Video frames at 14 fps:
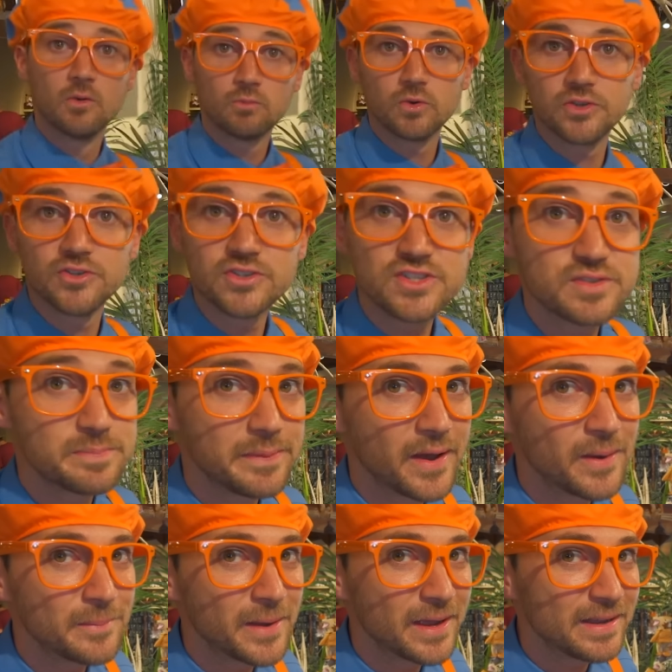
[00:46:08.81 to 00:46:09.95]
Will you
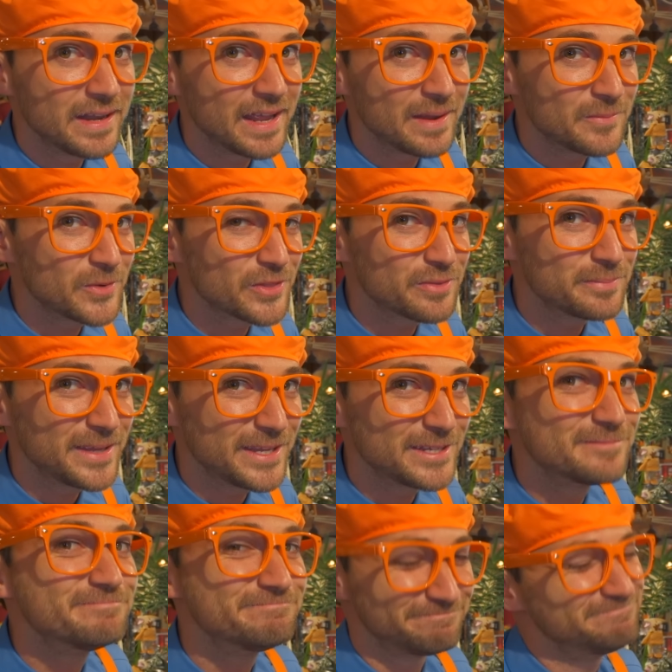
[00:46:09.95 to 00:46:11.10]
spell my name with me?
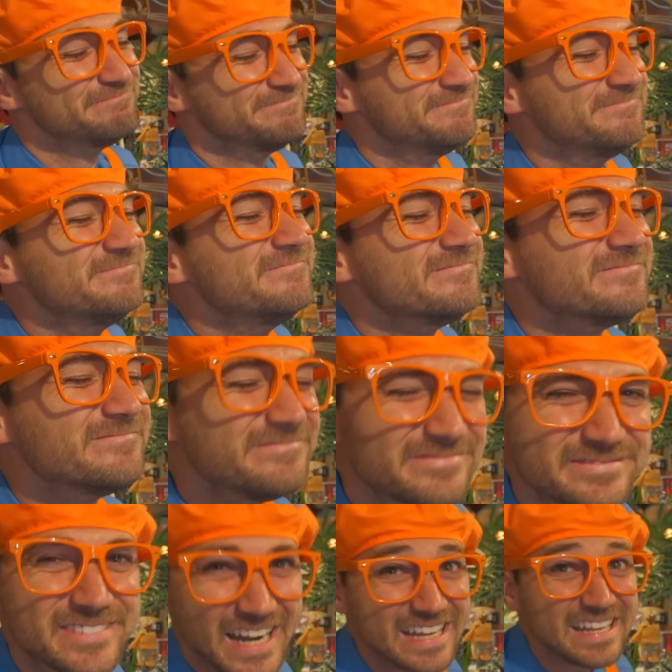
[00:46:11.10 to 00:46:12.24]

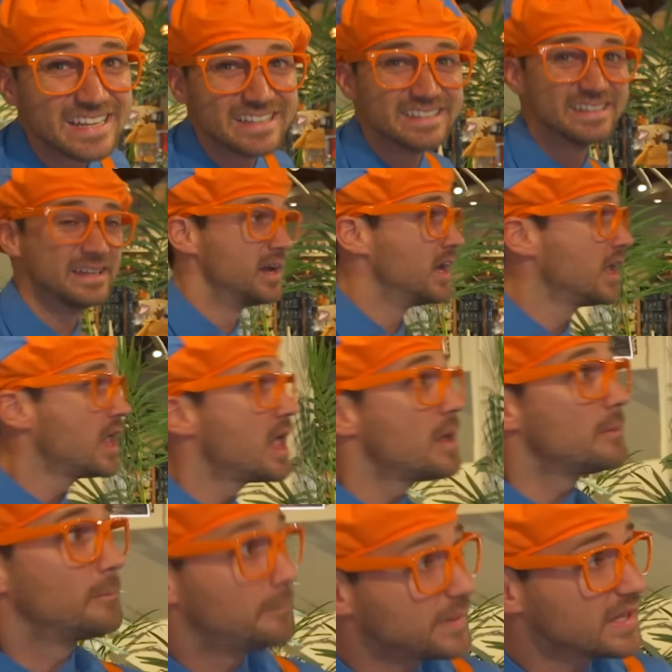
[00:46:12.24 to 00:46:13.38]
Ready?
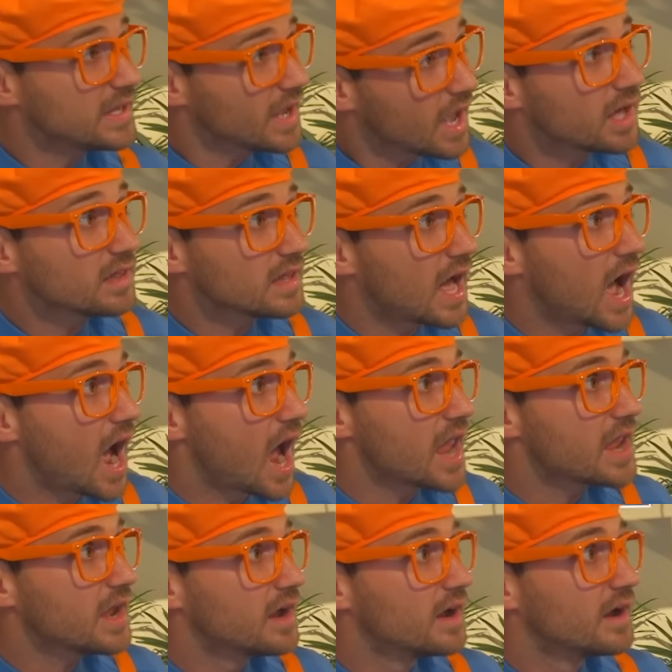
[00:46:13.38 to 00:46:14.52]

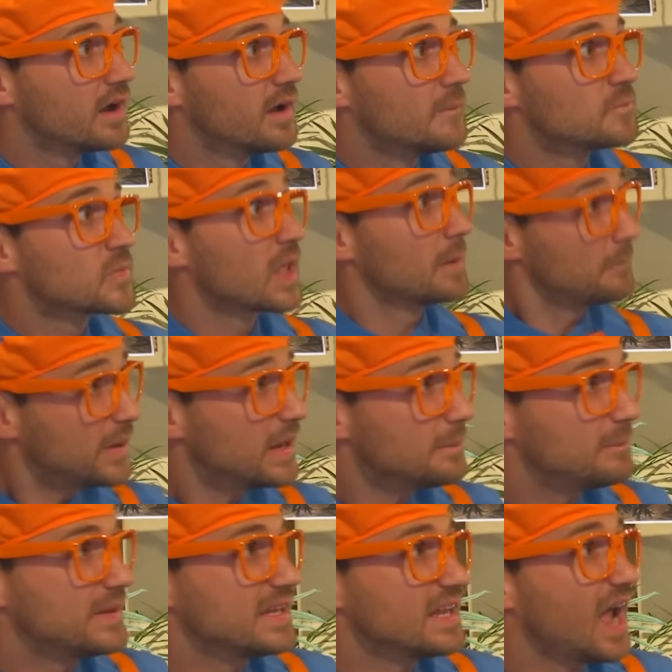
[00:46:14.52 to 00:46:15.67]

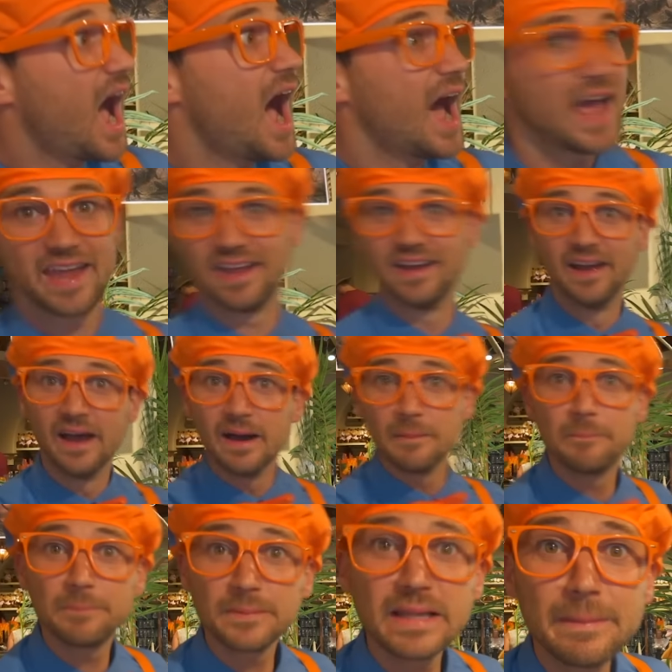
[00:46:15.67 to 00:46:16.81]
B-L-I-P-P-I.
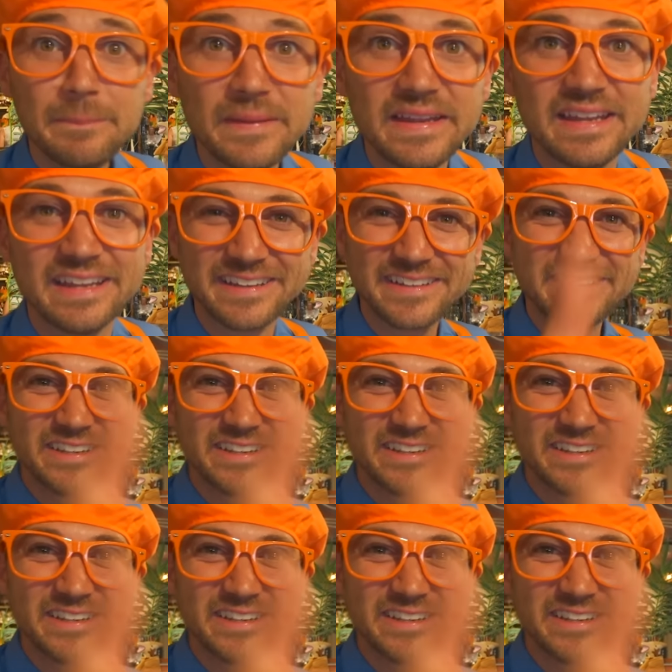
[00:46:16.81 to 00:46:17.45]
Blippi.